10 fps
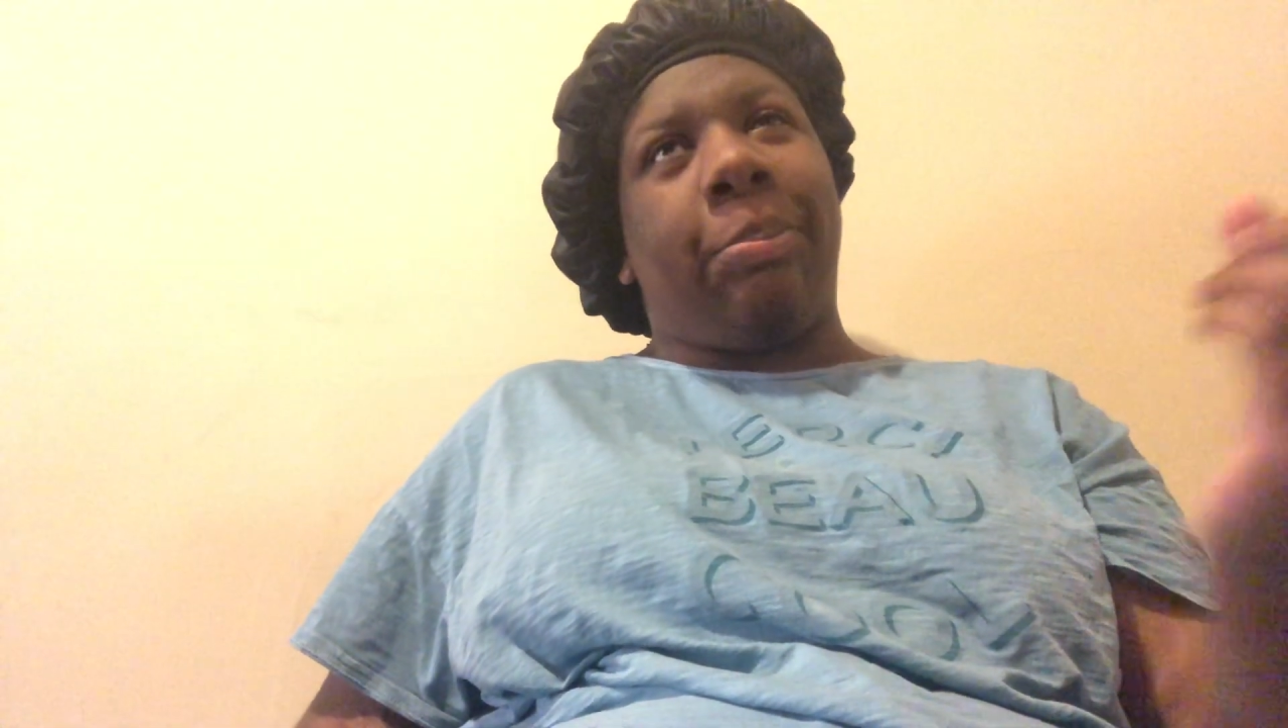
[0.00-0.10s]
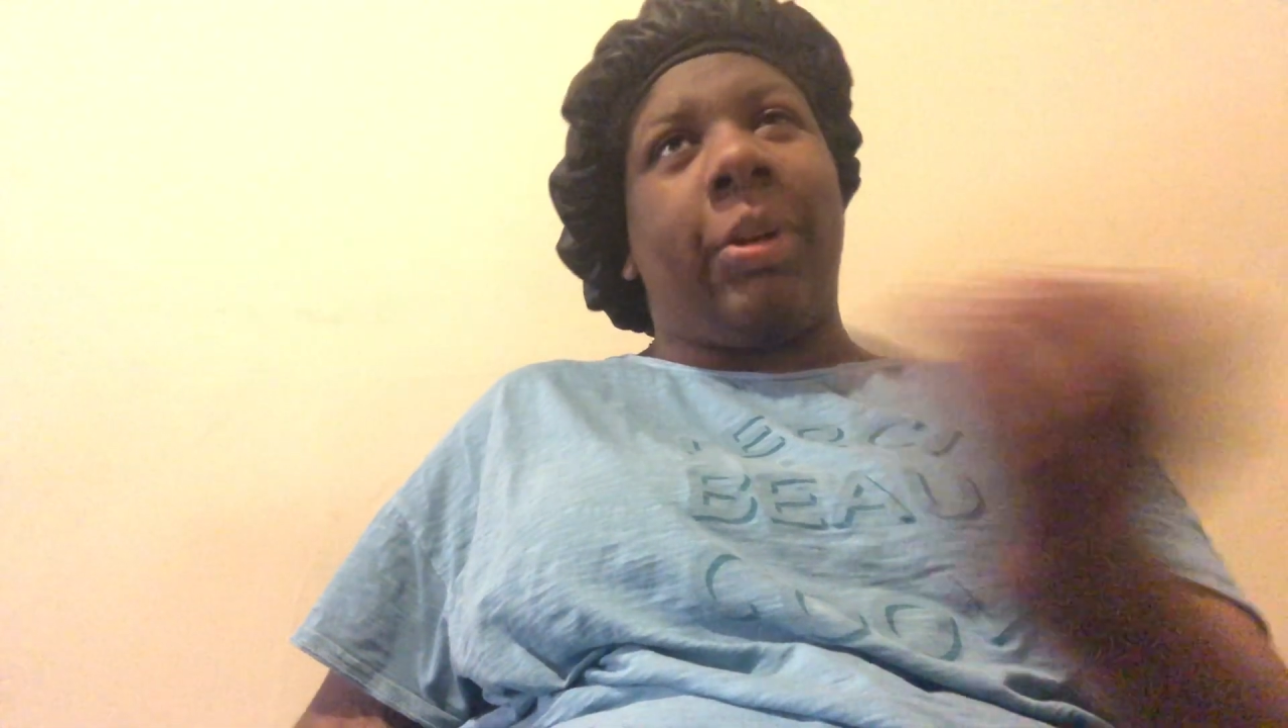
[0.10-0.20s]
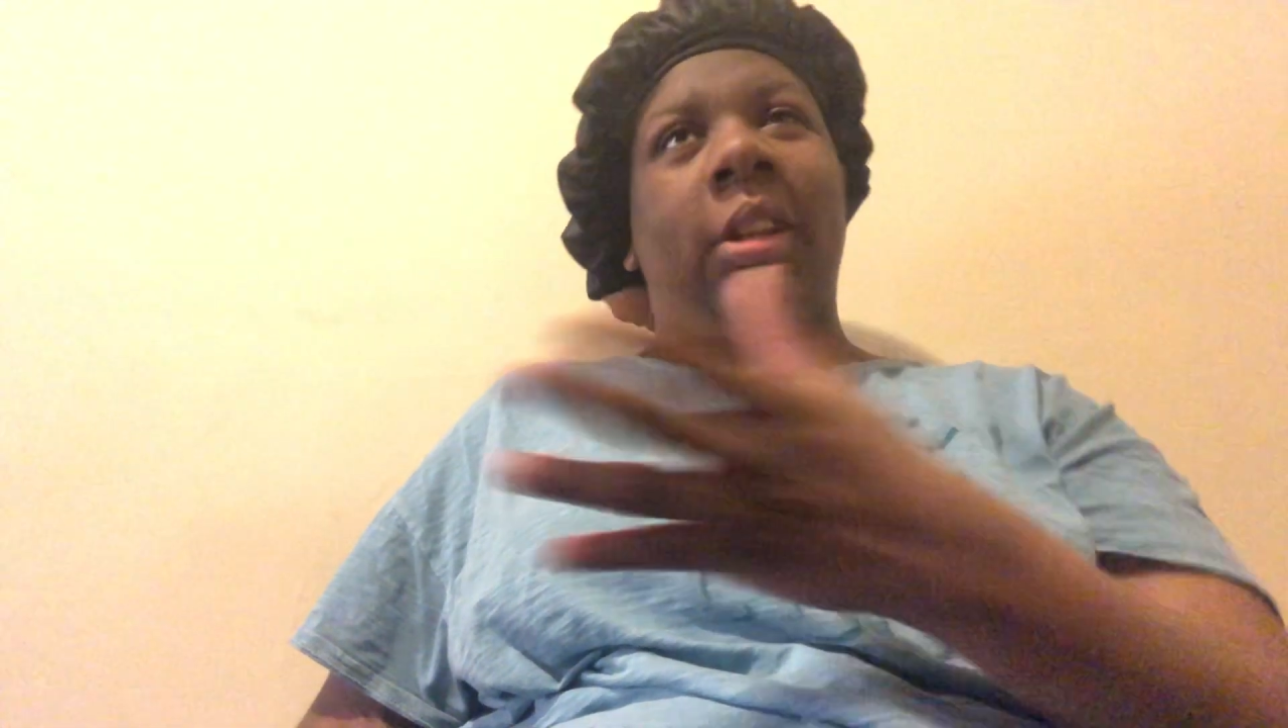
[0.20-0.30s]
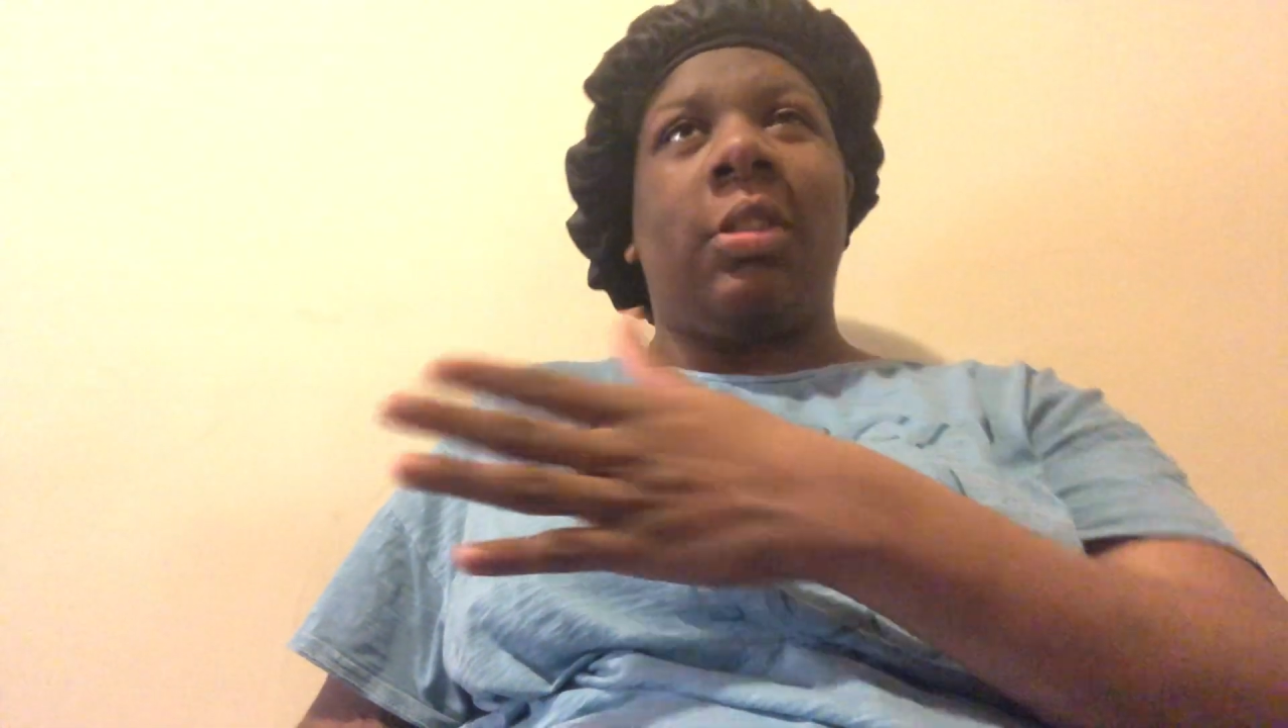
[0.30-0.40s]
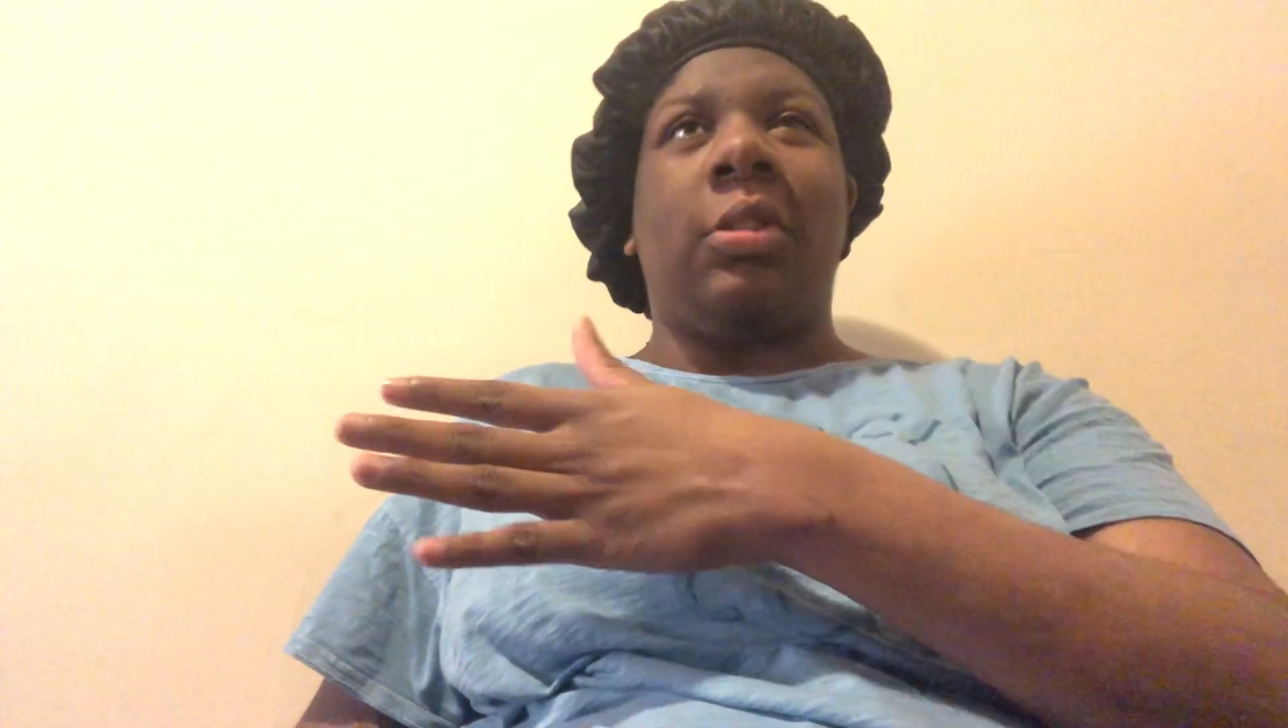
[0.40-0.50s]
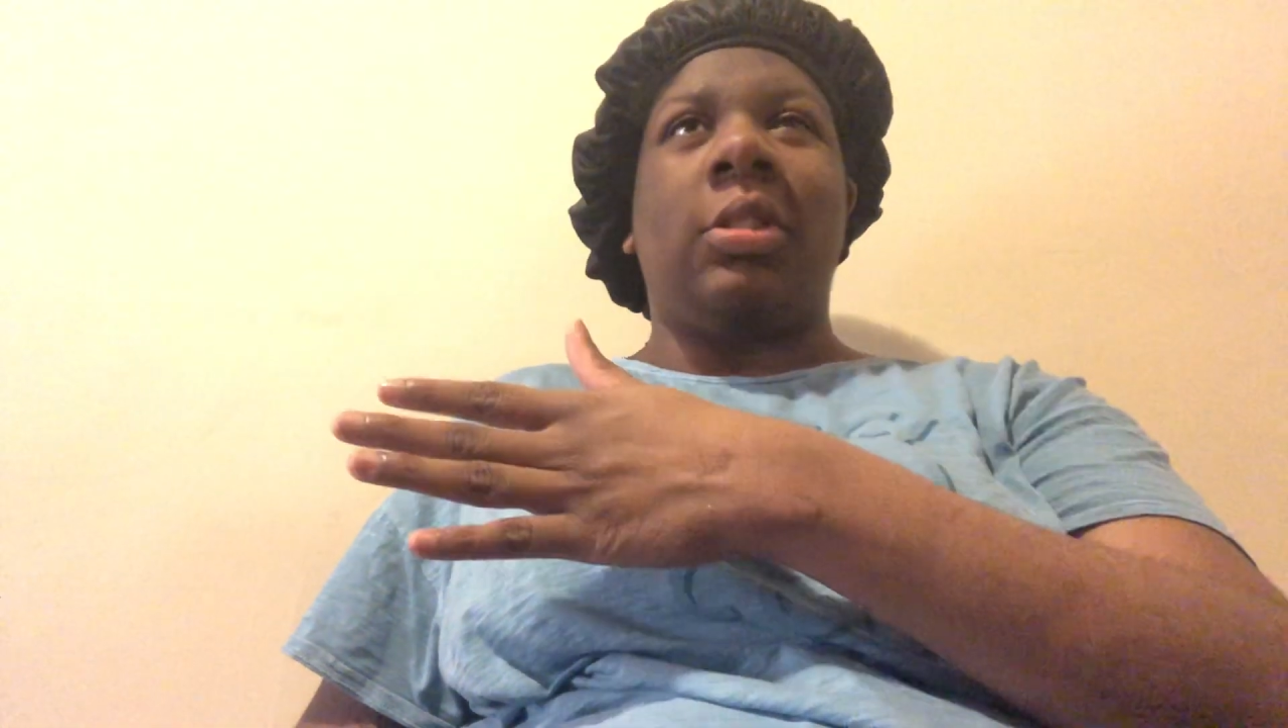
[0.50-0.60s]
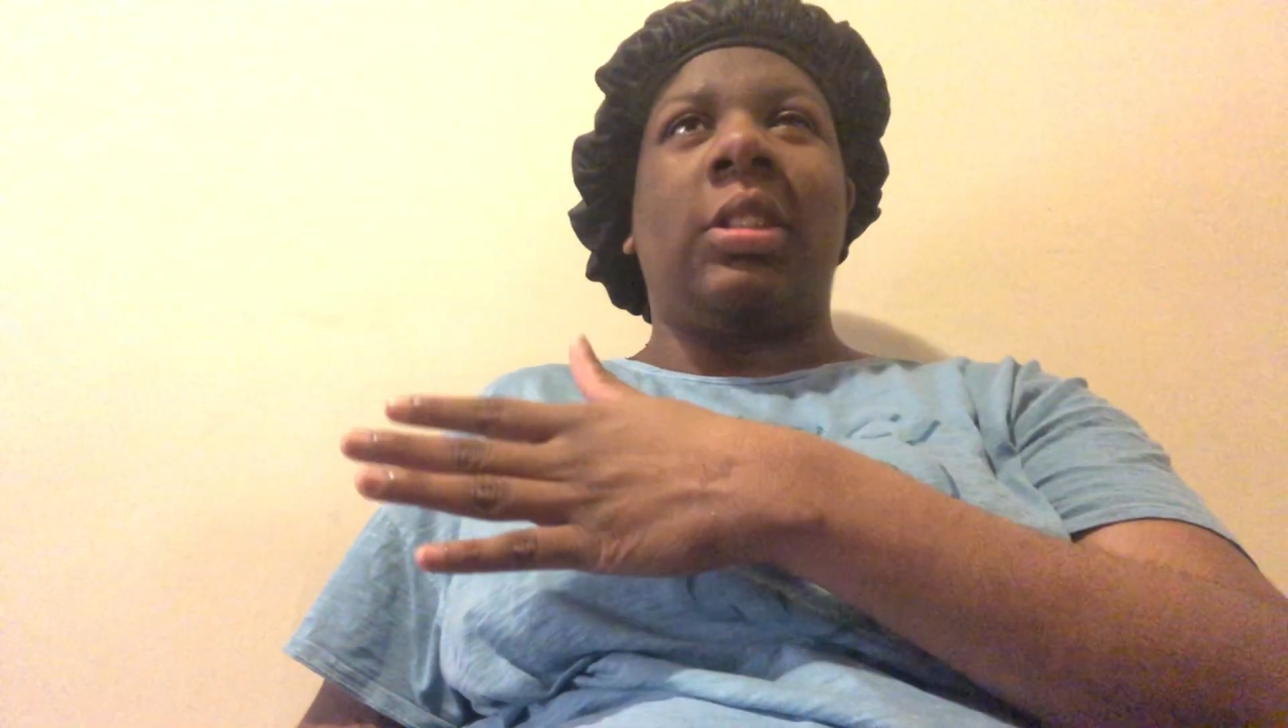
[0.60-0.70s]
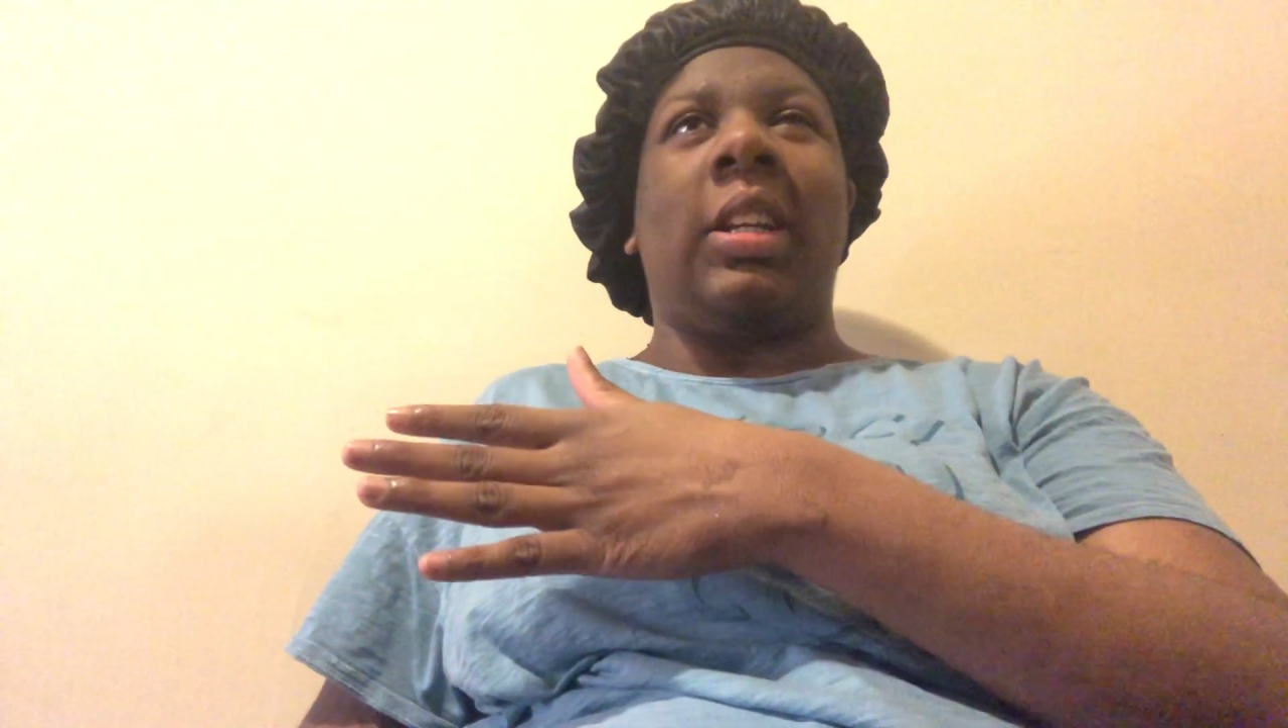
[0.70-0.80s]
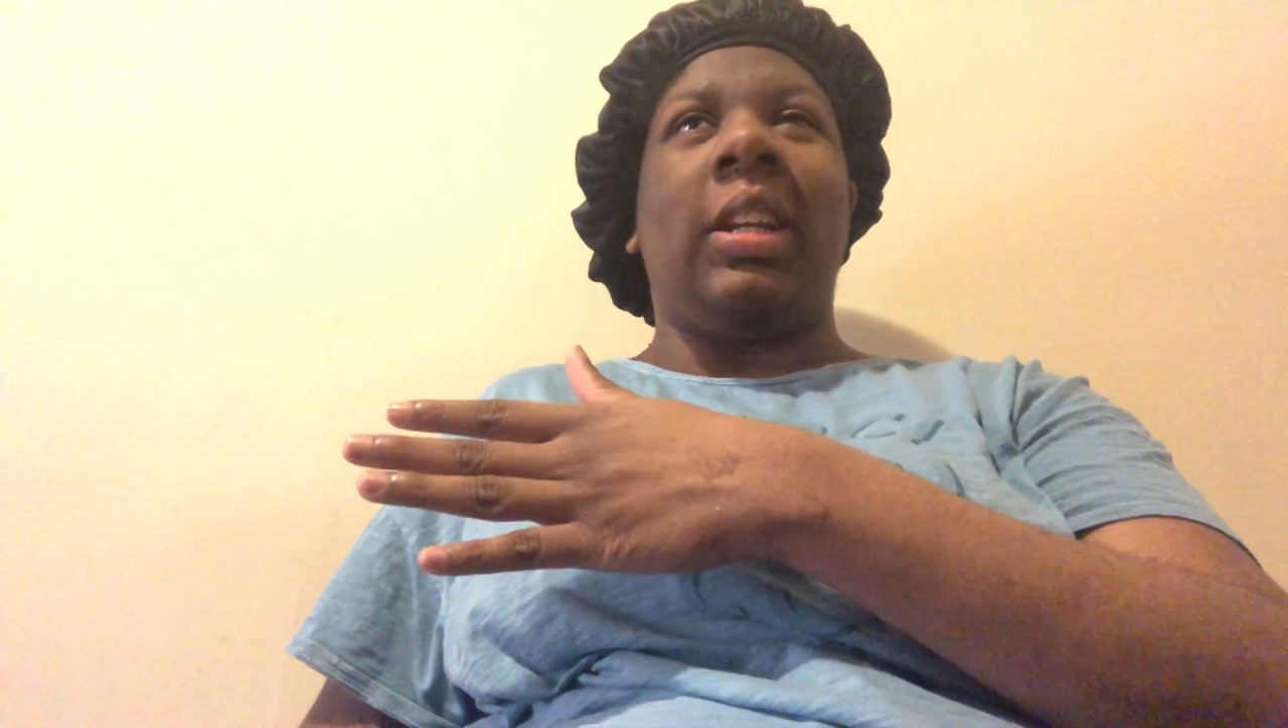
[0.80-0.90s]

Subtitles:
Bella goes to